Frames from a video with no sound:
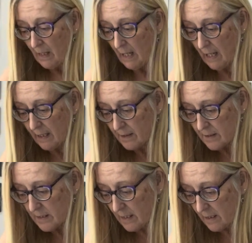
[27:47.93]
And
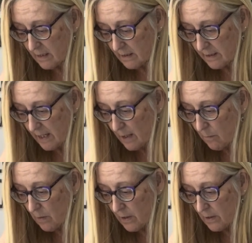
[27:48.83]
they
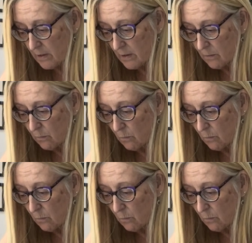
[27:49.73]
were